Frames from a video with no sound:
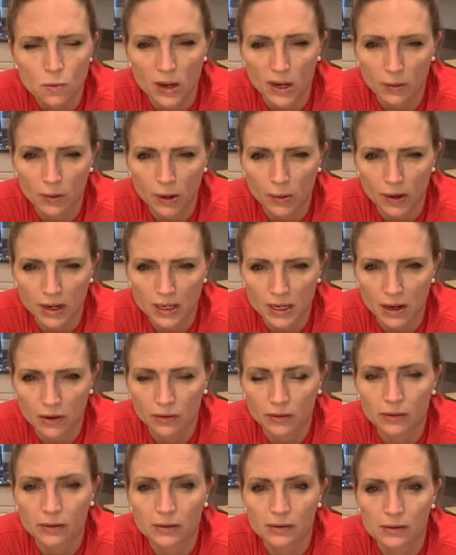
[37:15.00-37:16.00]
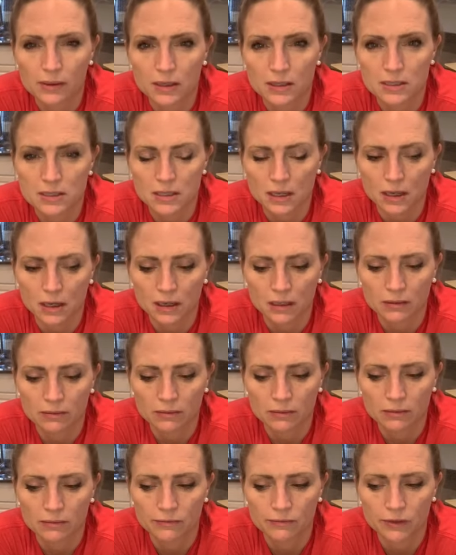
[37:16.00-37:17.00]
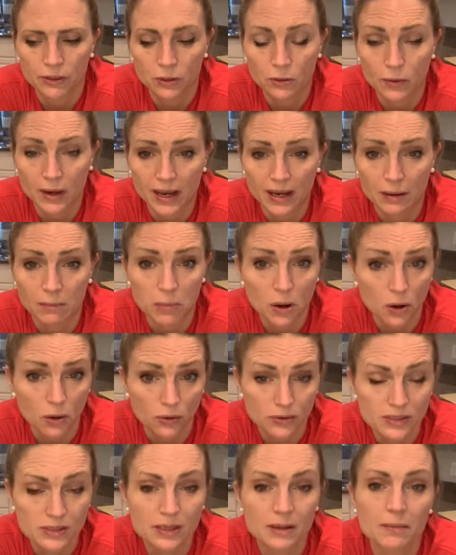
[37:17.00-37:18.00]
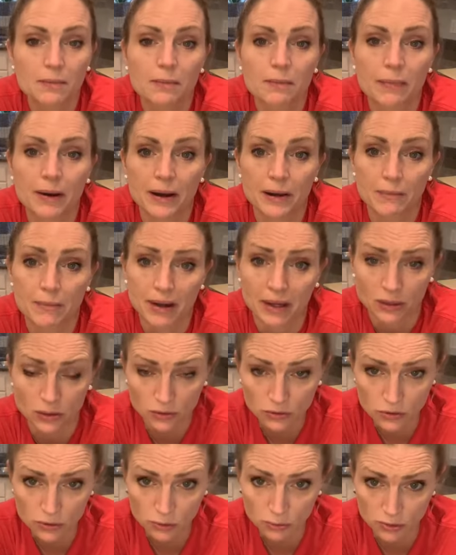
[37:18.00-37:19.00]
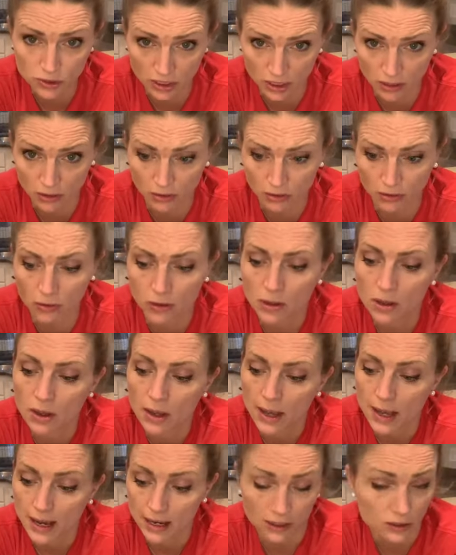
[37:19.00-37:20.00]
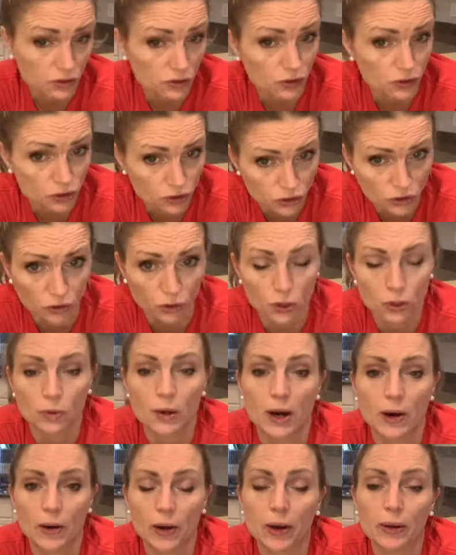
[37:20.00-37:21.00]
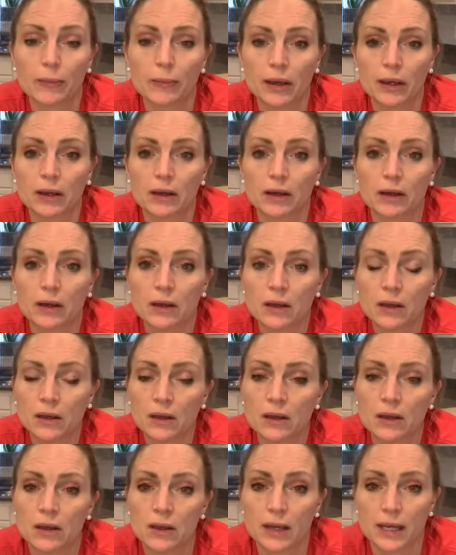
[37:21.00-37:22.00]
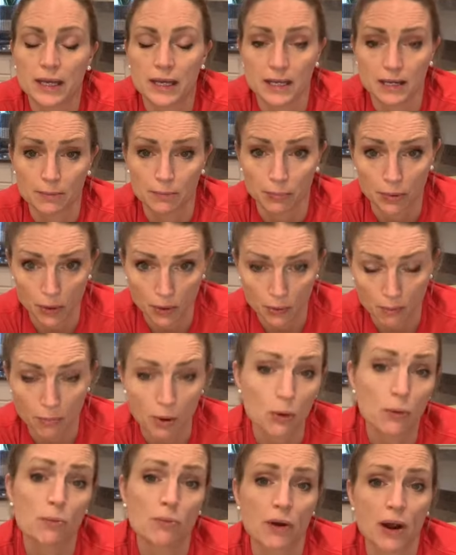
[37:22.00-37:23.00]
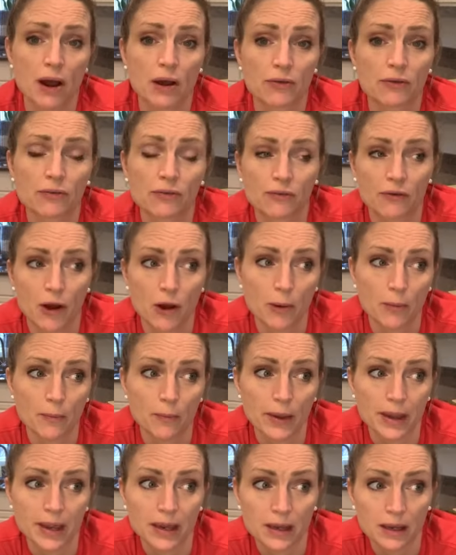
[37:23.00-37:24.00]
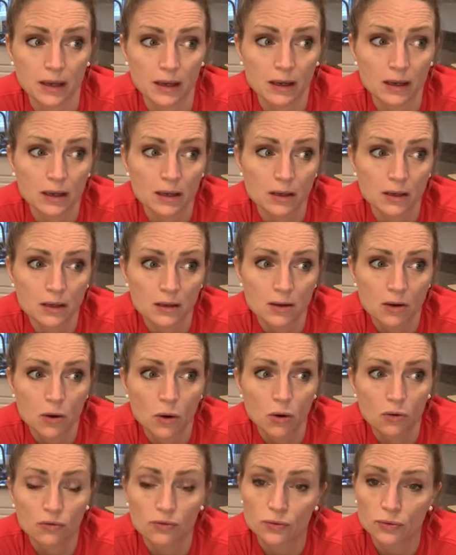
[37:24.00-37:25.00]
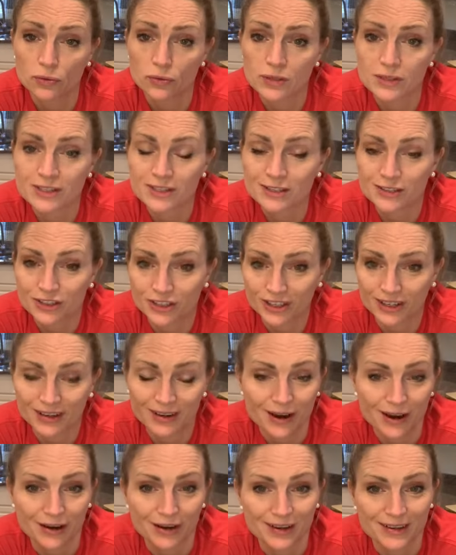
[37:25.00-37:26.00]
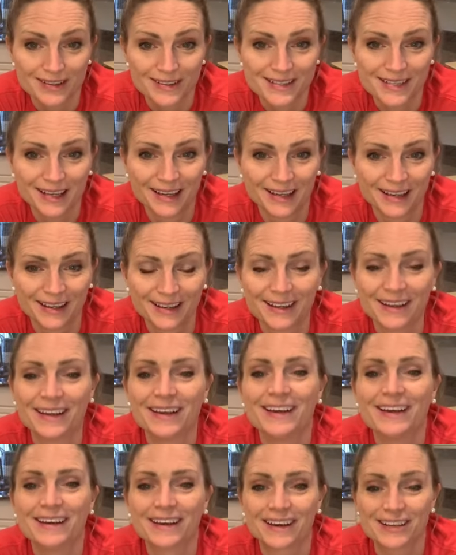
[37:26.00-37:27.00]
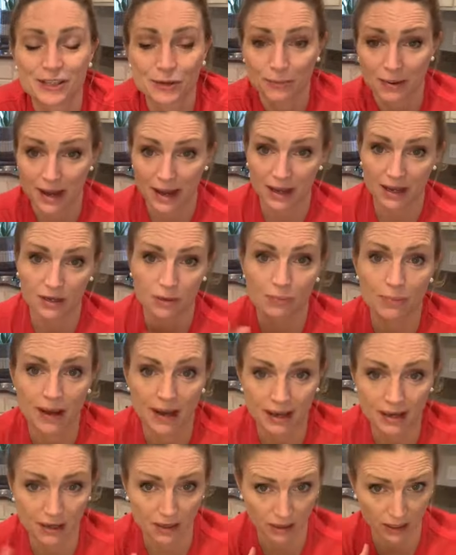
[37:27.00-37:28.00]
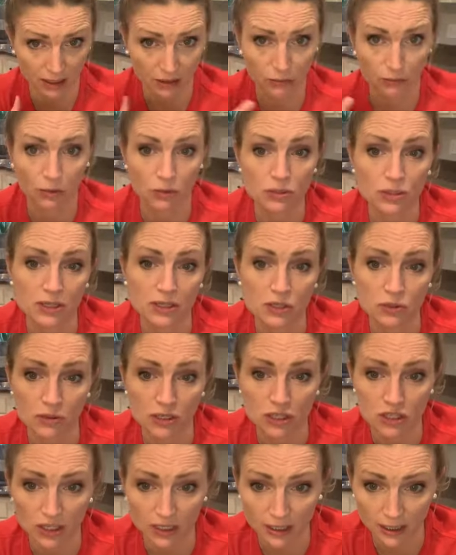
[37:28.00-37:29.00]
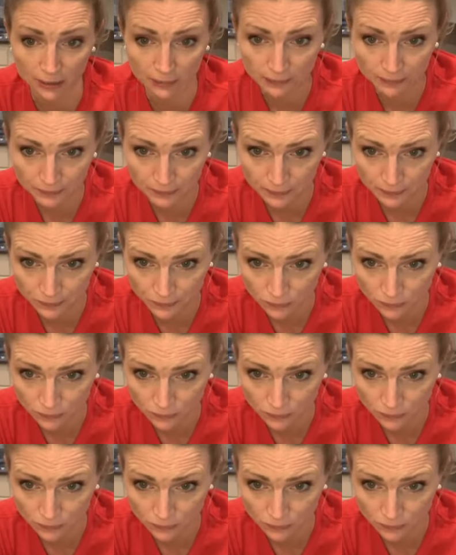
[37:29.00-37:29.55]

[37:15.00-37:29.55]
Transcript: Way down. It's a video and a post. But my YouTube channel actually show you how I make bone broth from a Whole Foods chicken carcass. Because you buy it at like the rotisserie chicken